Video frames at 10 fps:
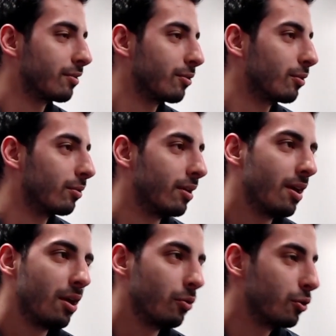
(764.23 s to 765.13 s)
So
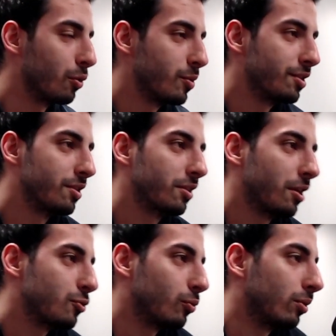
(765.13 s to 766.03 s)
with your busy
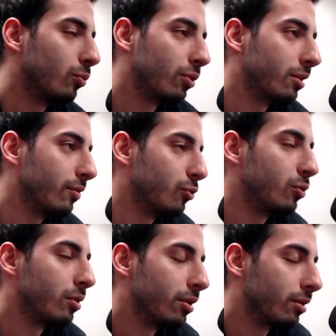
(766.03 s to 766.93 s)
schedule, what gives you
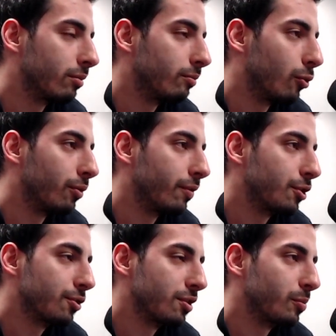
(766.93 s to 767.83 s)
the
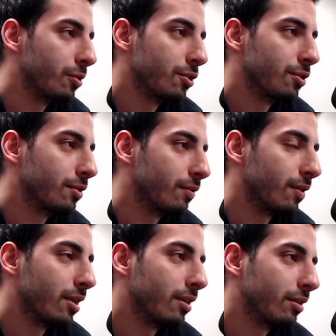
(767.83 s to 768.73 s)
motivation, inspiration to
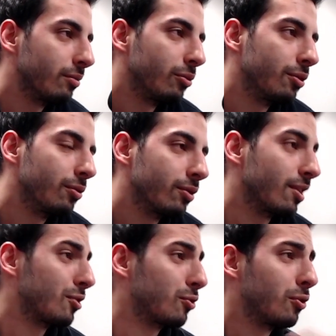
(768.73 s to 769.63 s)
find because
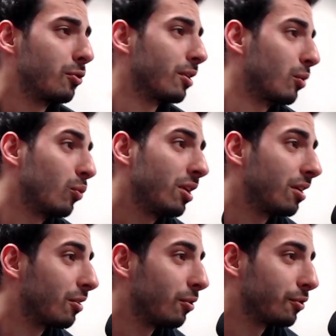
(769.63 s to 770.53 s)
I saw you like
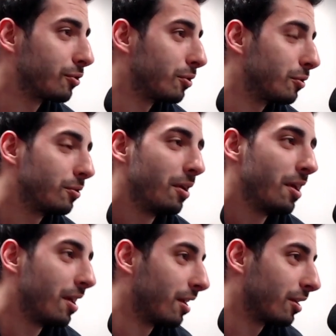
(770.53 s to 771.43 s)
reading also,
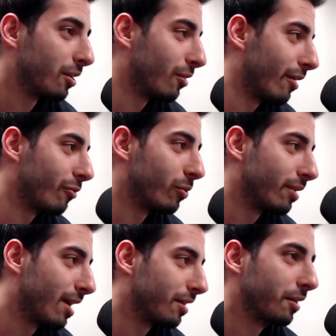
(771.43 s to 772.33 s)
everyone
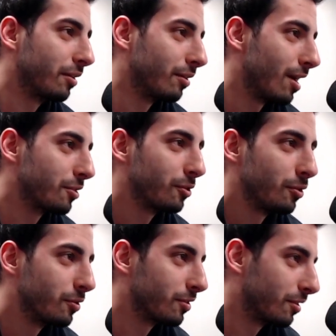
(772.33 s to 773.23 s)
had like their eyes
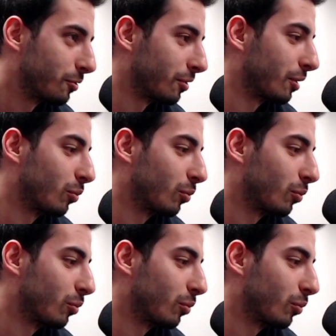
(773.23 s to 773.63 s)
closed and you were like